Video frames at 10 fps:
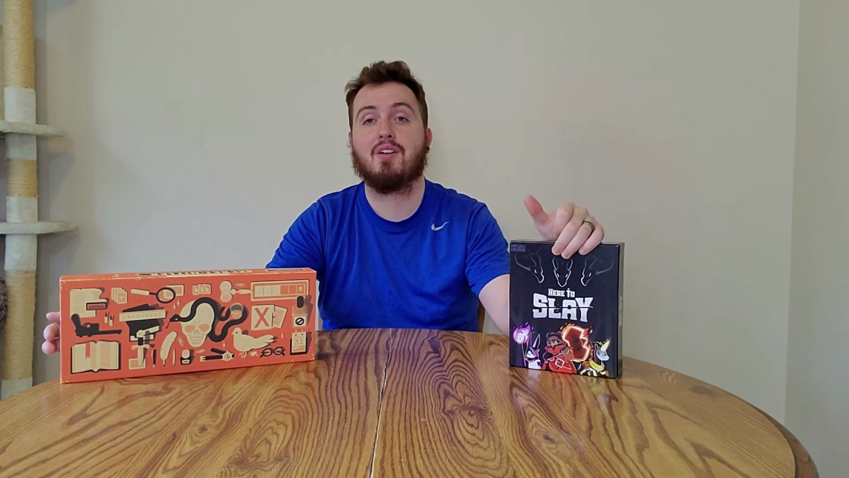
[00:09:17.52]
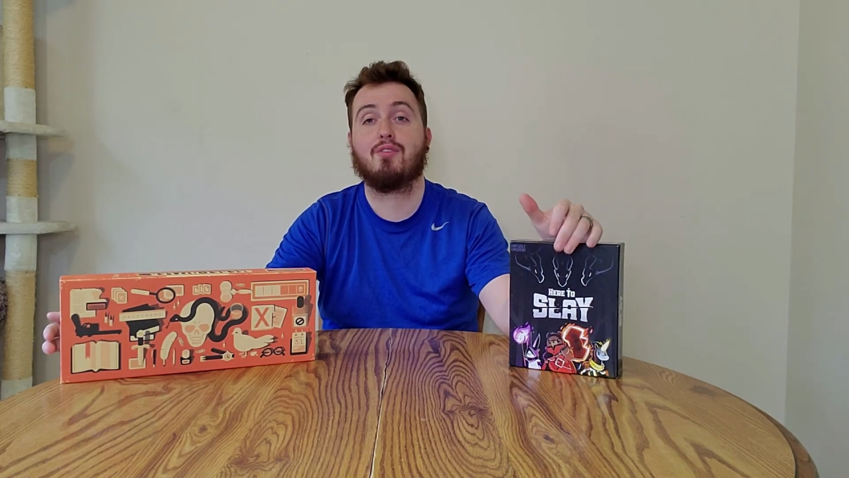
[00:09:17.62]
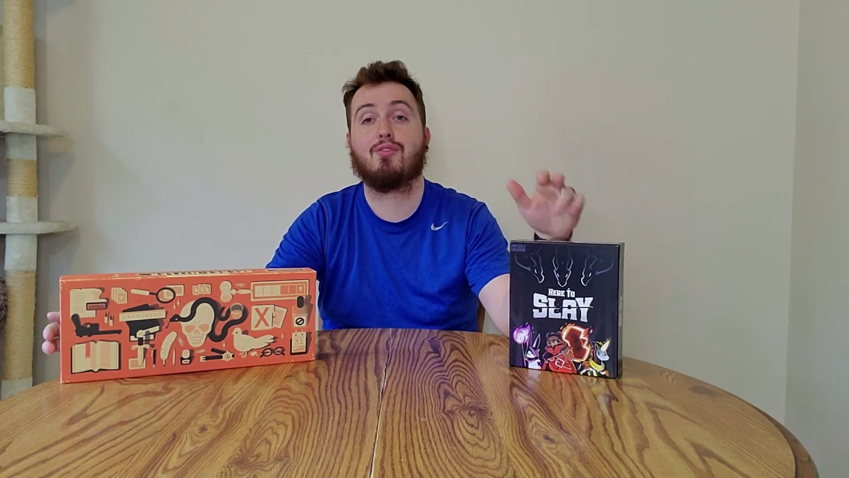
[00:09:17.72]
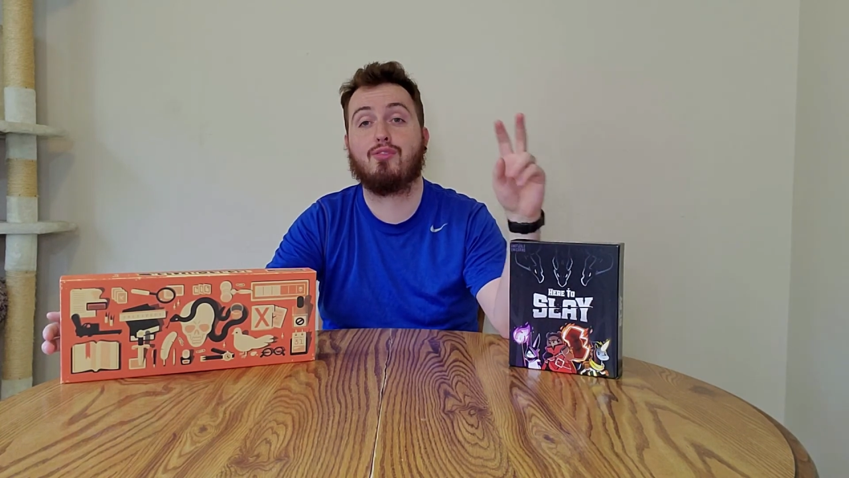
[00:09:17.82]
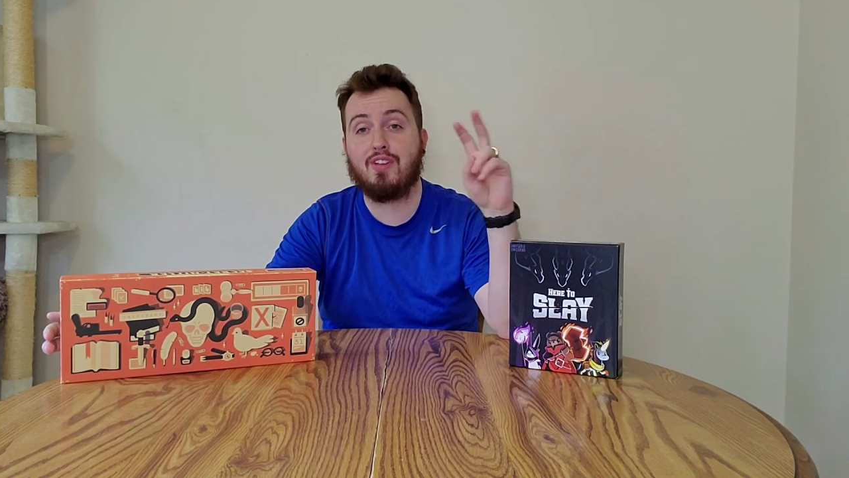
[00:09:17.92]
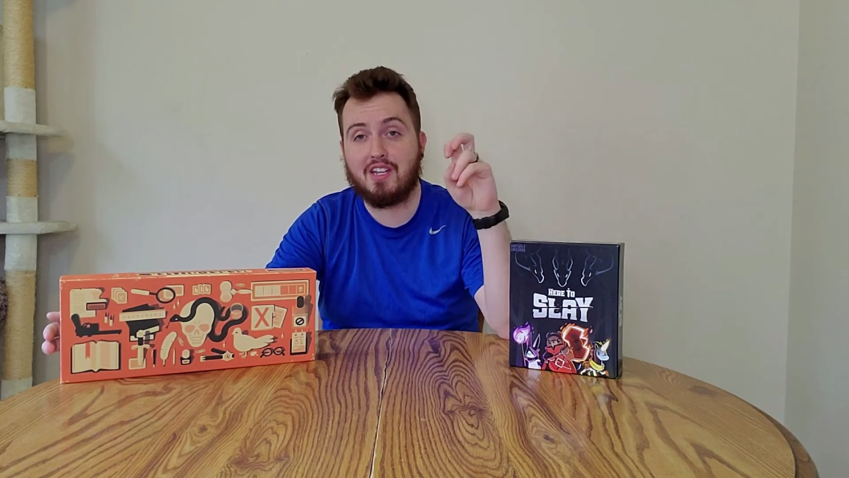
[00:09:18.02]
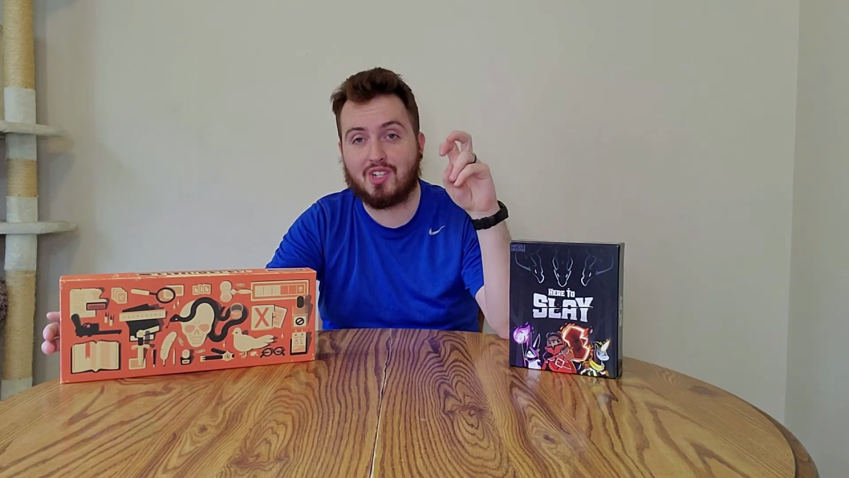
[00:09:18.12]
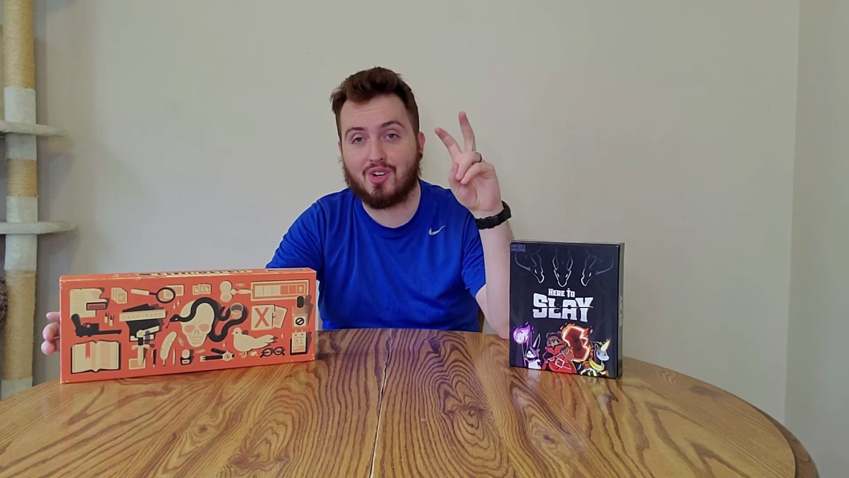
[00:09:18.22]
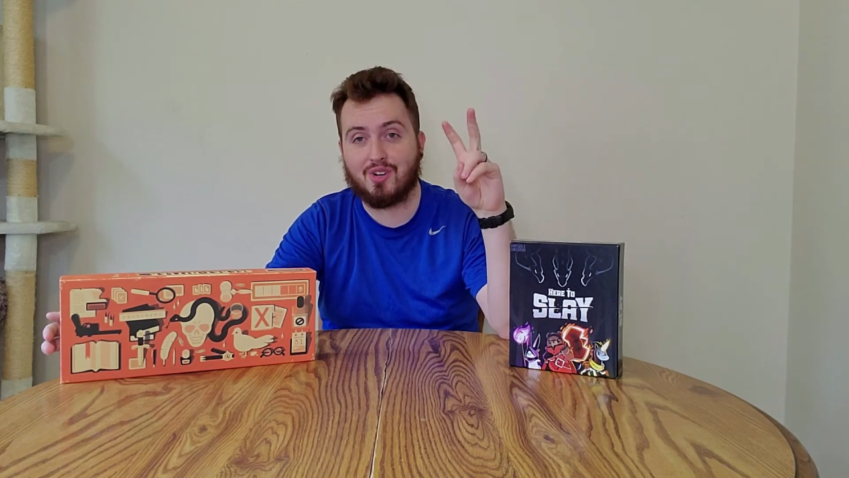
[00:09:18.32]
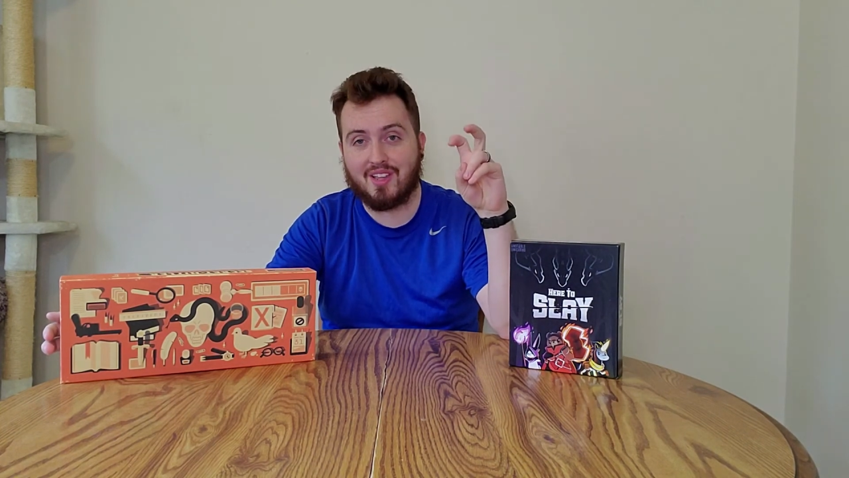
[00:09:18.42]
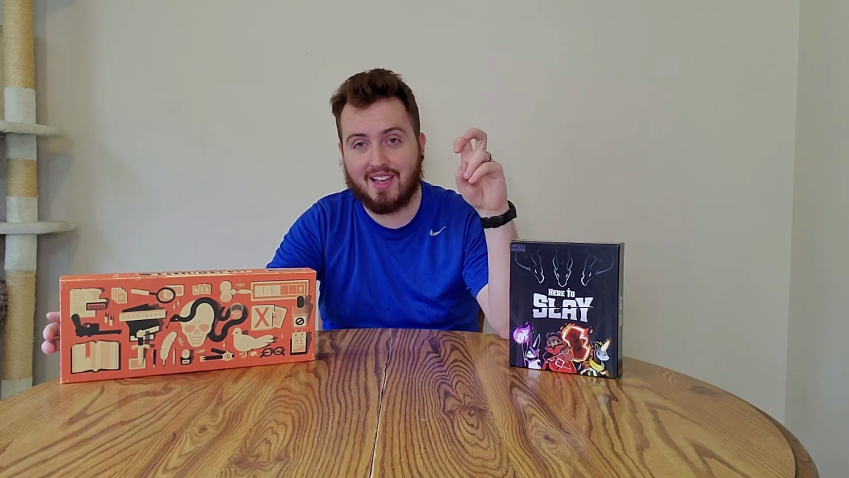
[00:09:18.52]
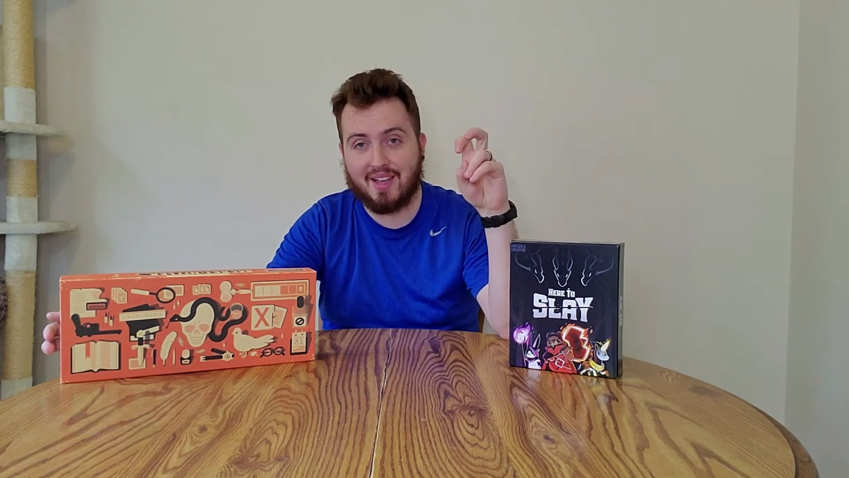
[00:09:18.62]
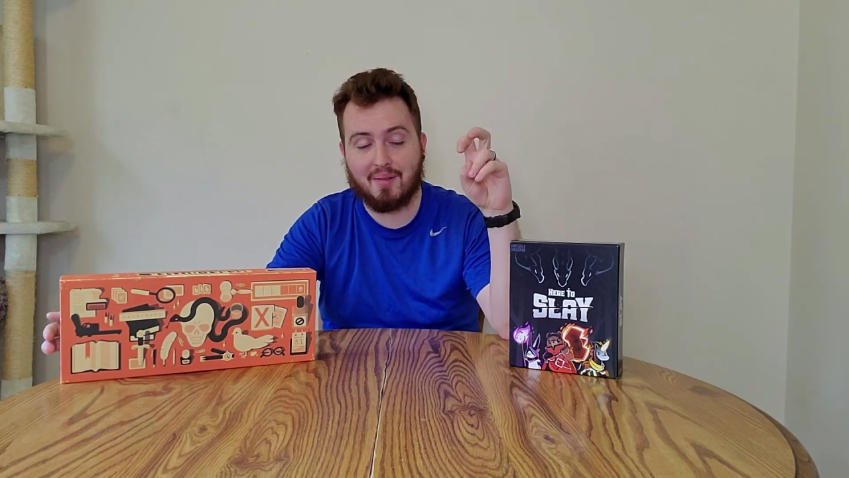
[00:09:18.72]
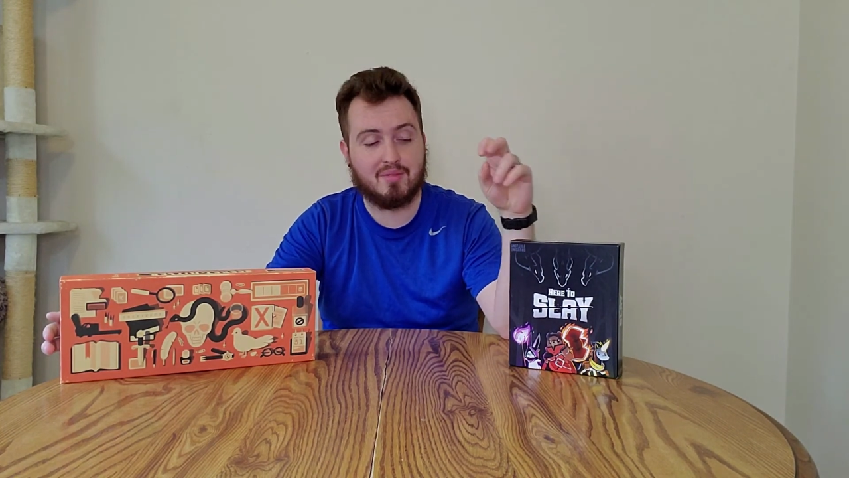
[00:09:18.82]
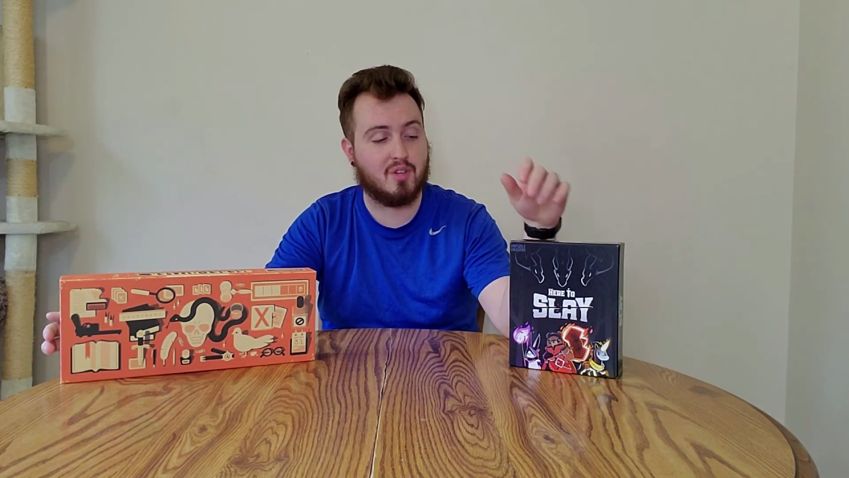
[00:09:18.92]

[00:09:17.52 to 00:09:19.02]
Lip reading: featured game.